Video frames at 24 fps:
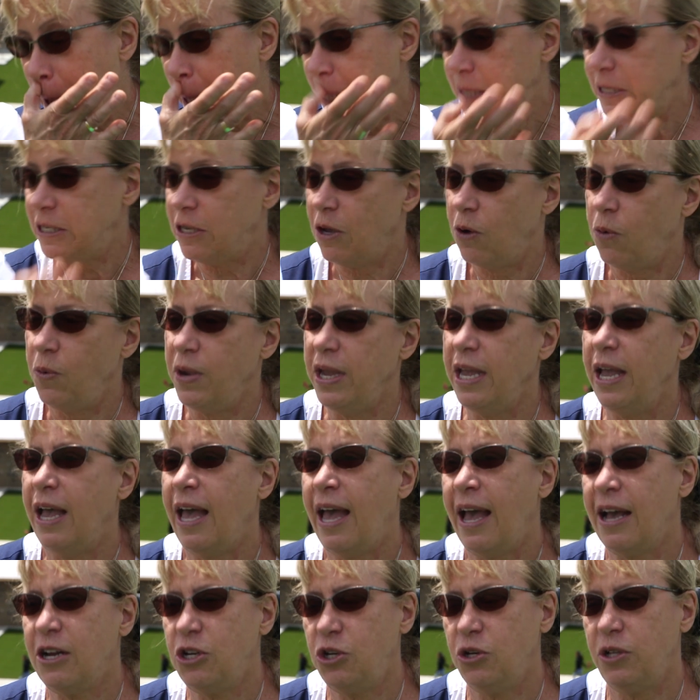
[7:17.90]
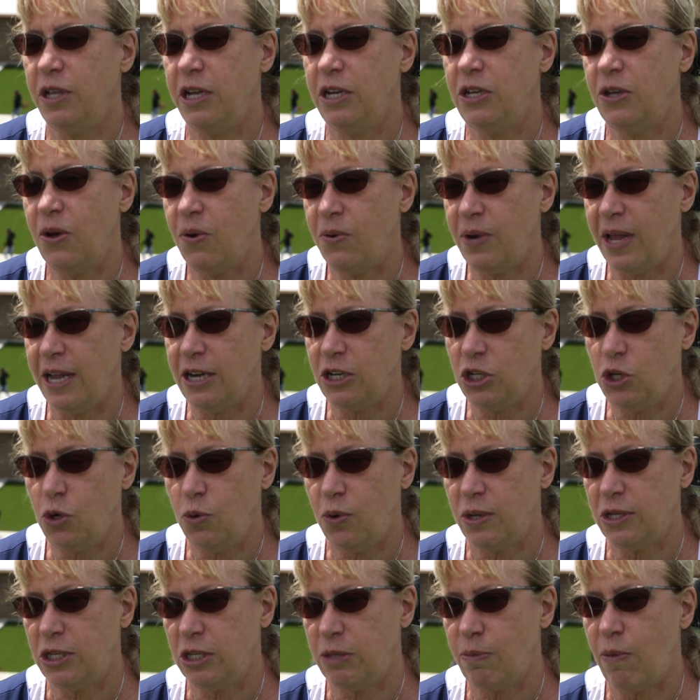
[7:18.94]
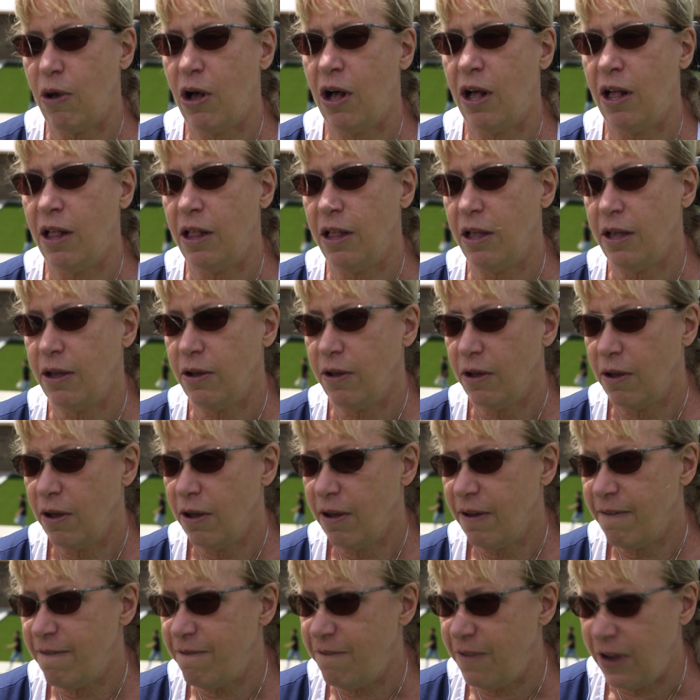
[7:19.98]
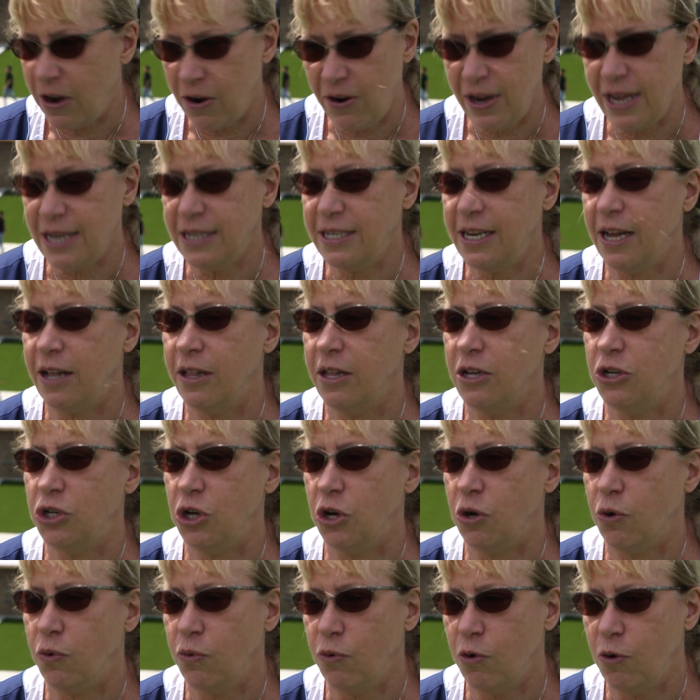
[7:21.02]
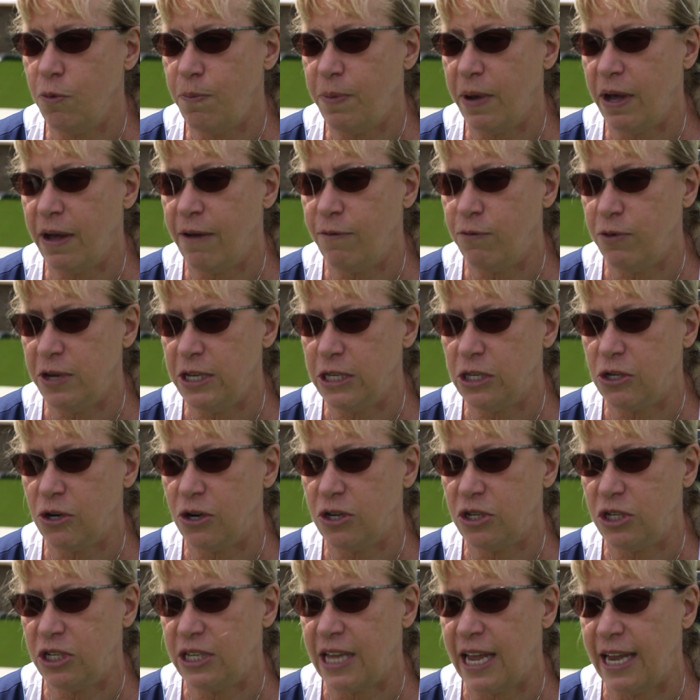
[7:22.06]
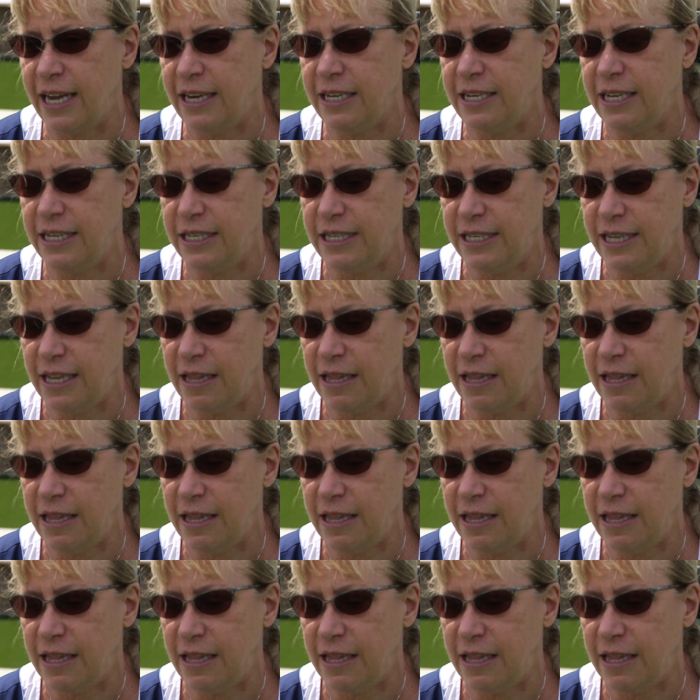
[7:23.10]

So we actually donate to a small, very intelligent group of research scientists